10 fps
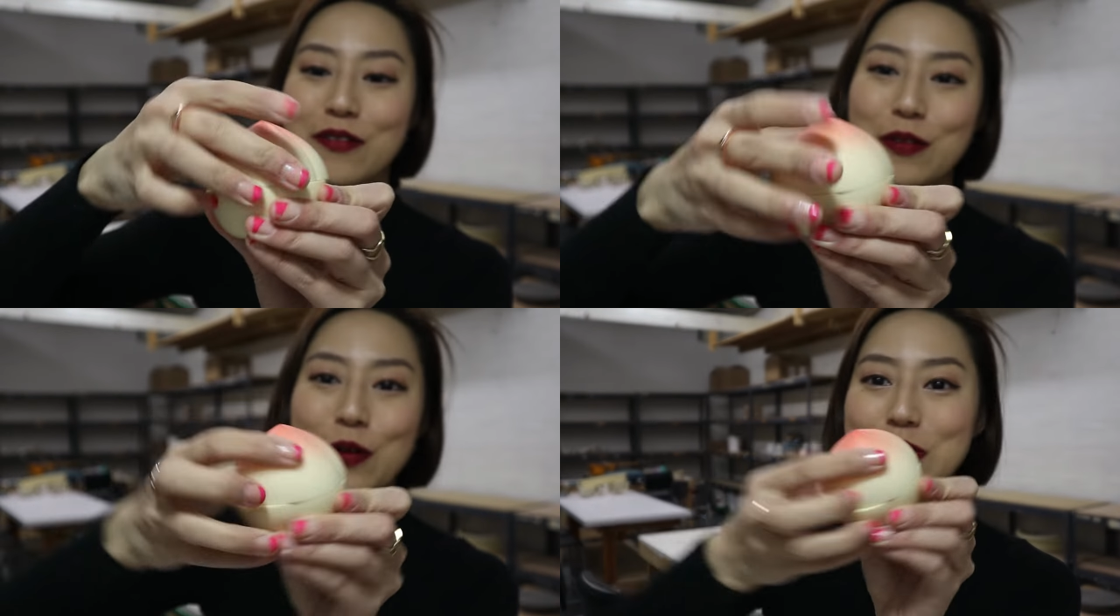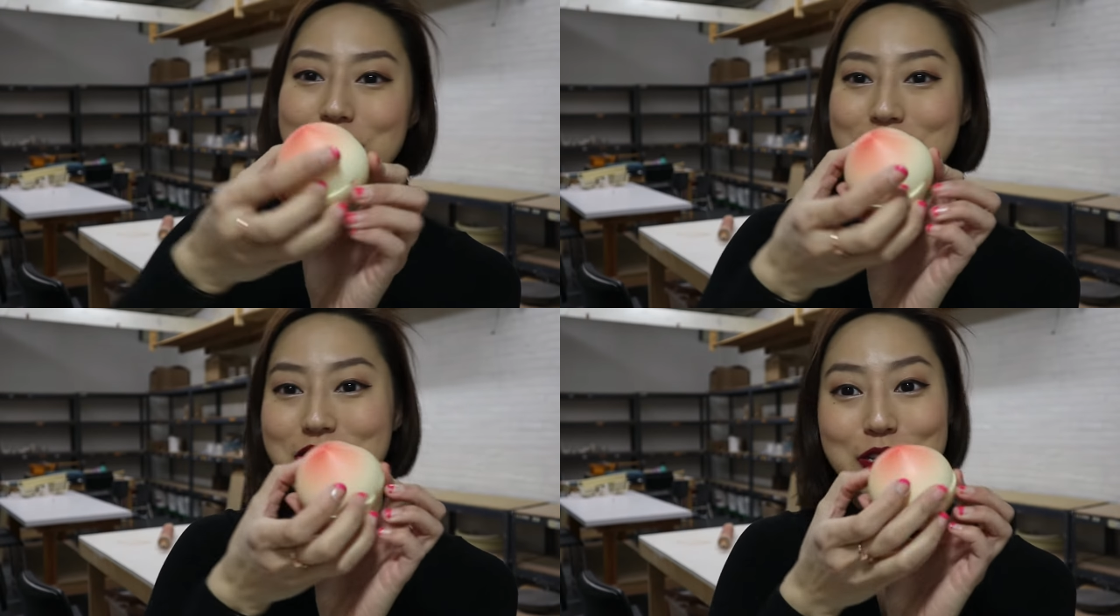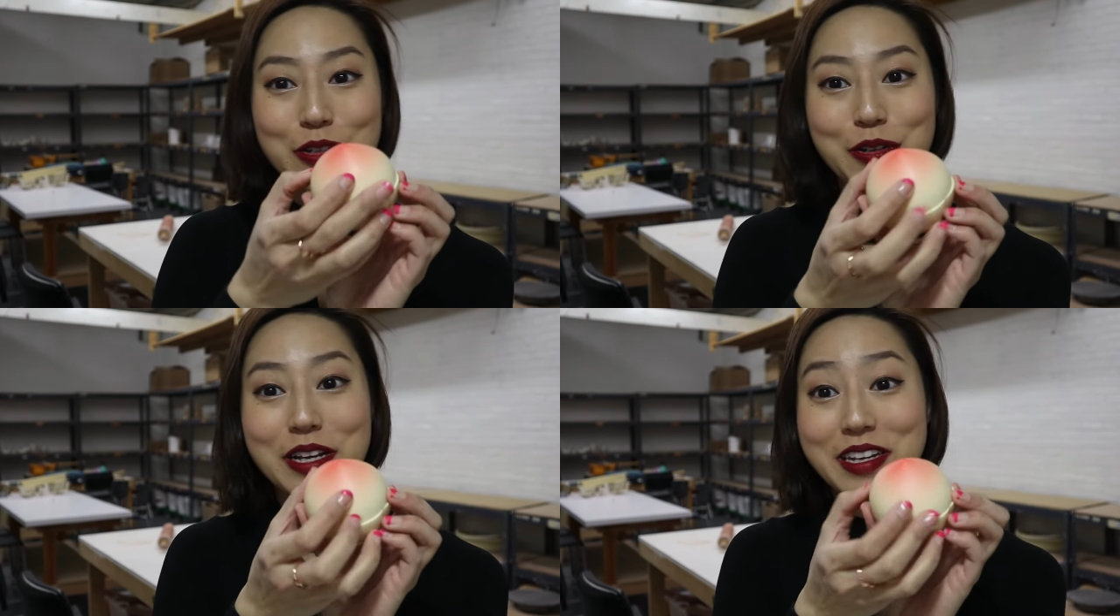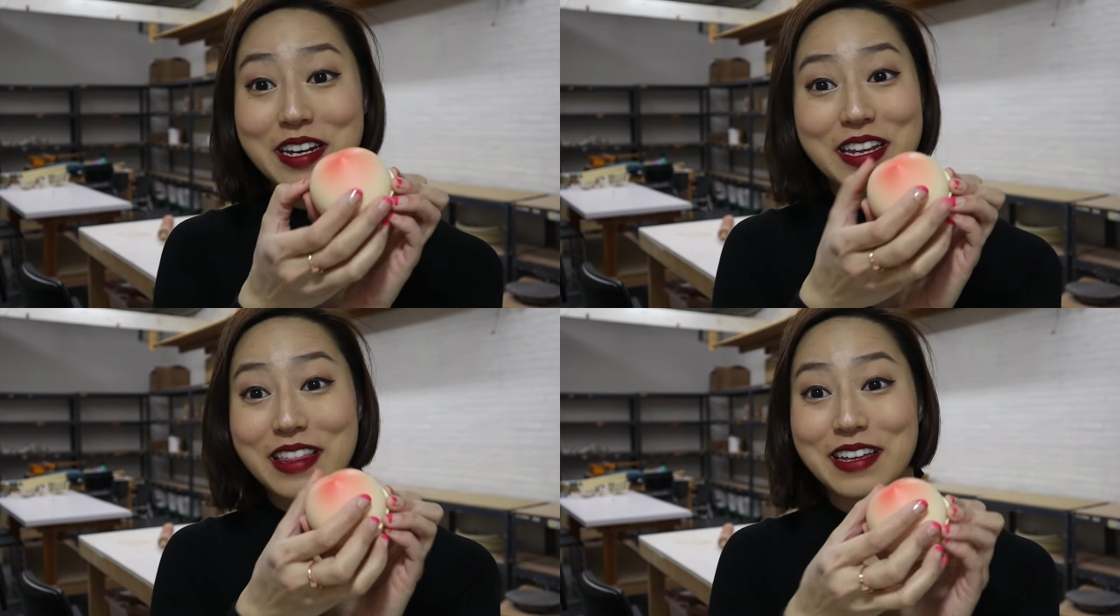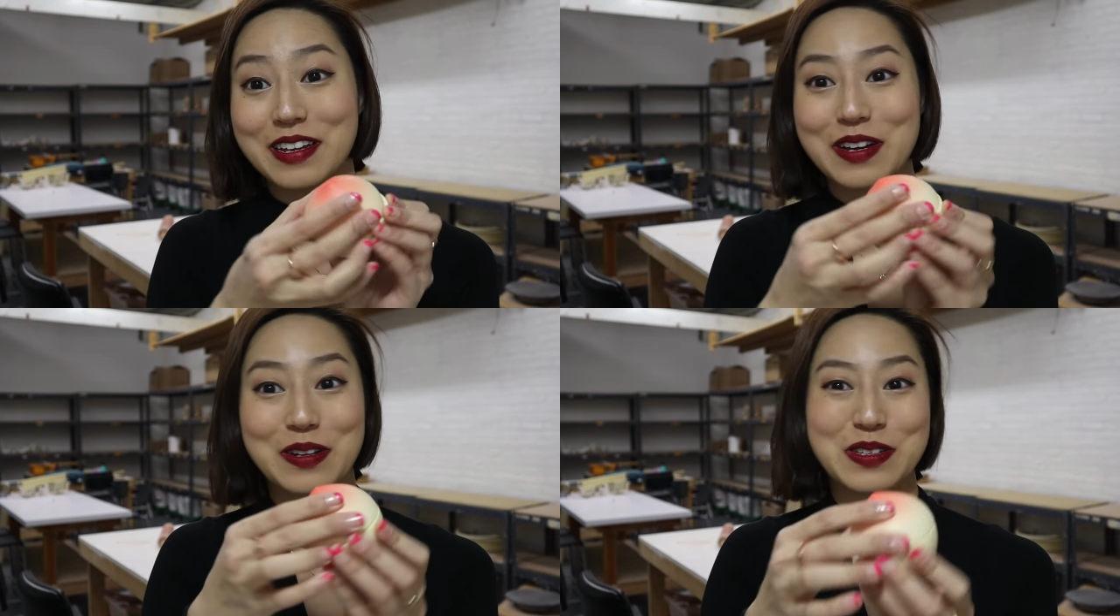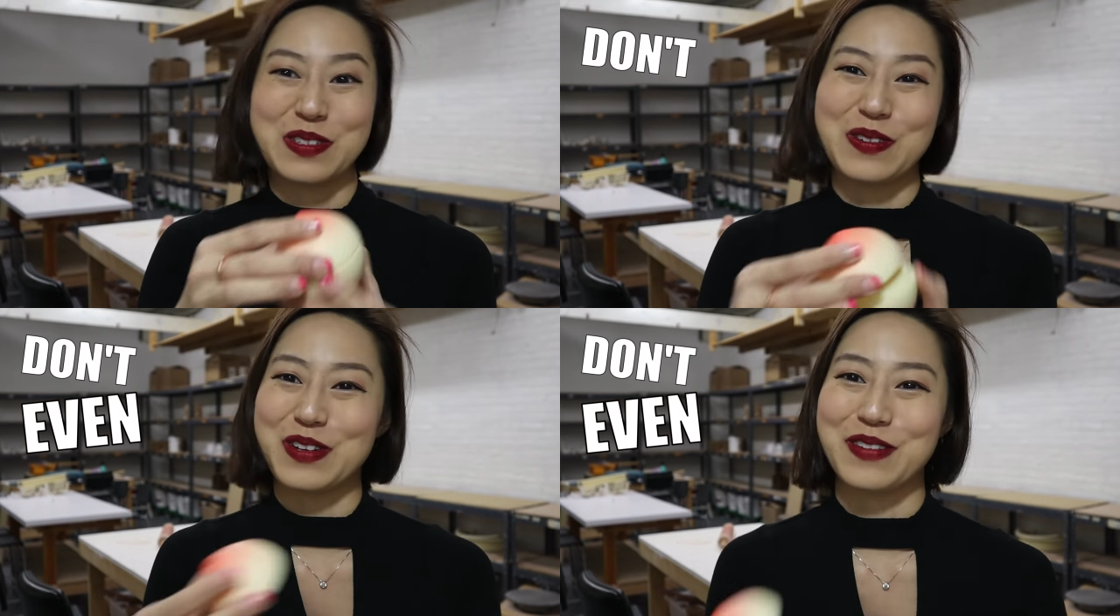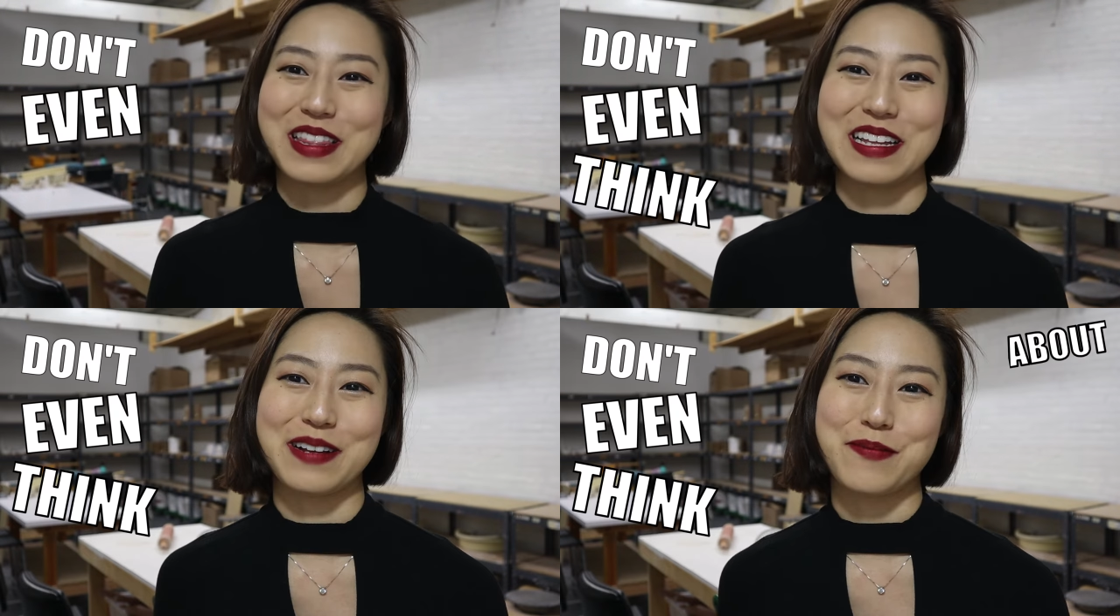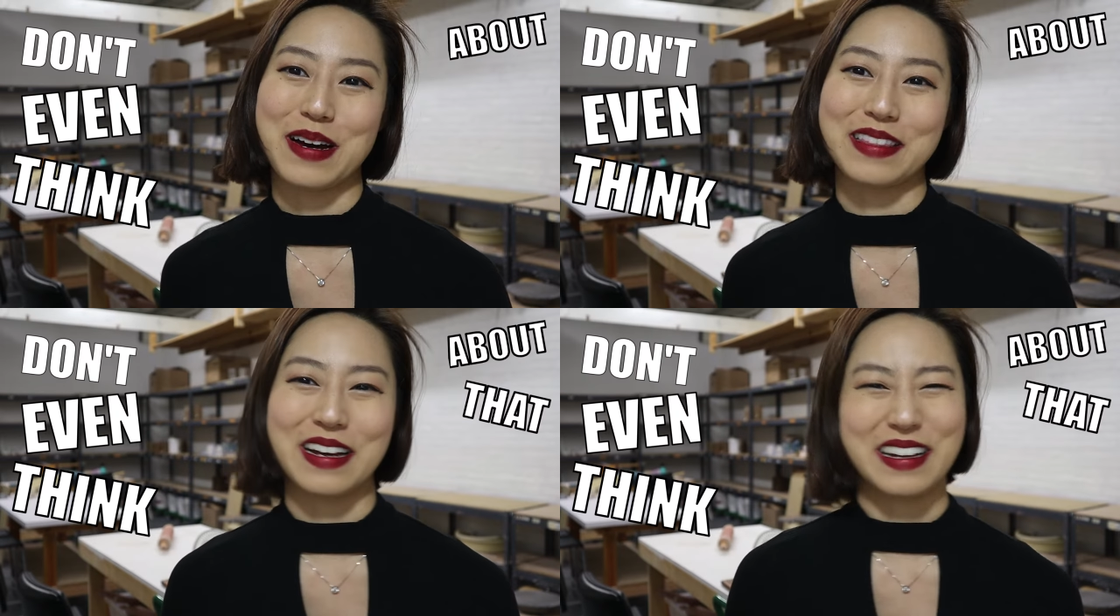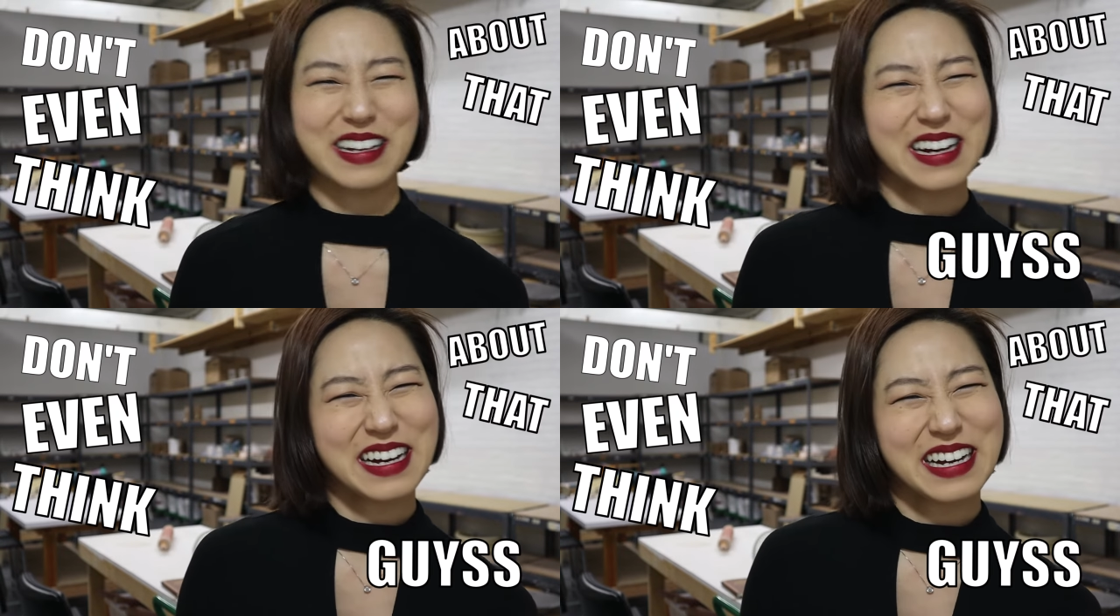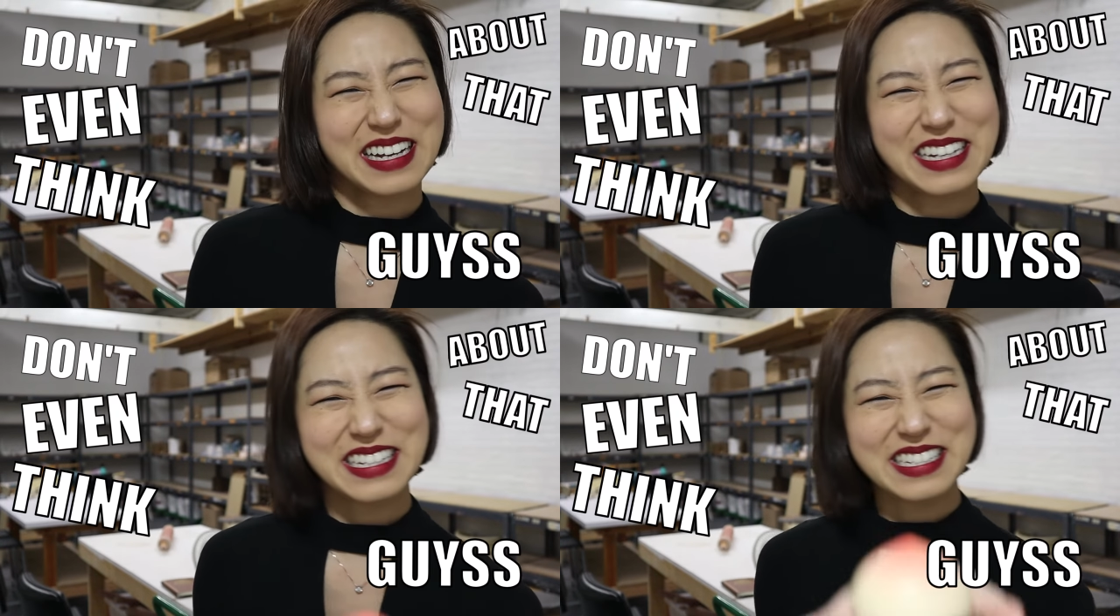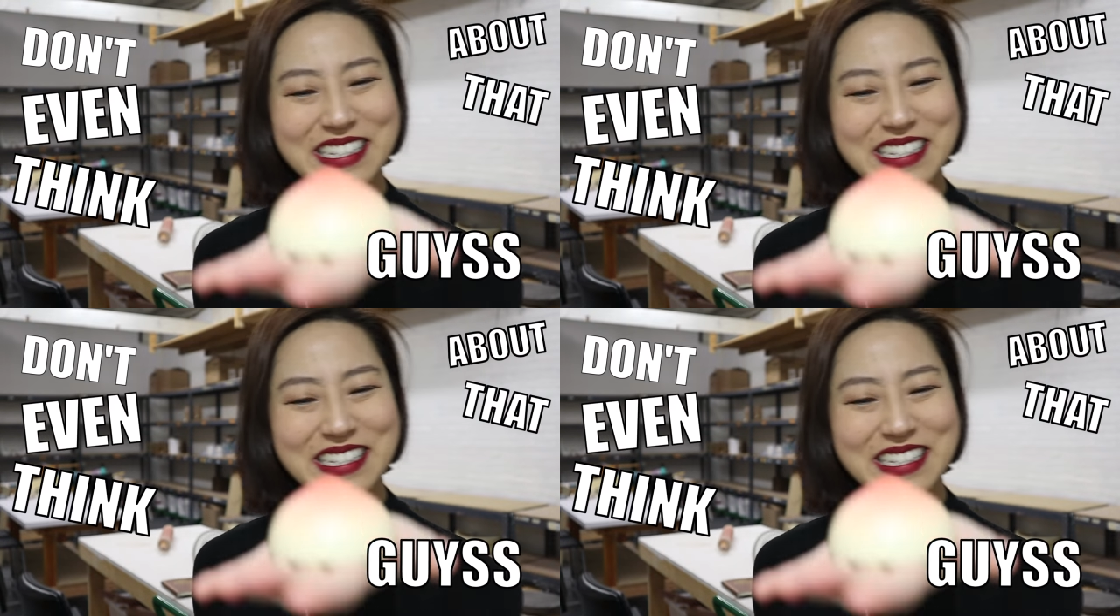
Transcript: of course it doesn't look like anything else. Don't even think about that, guys.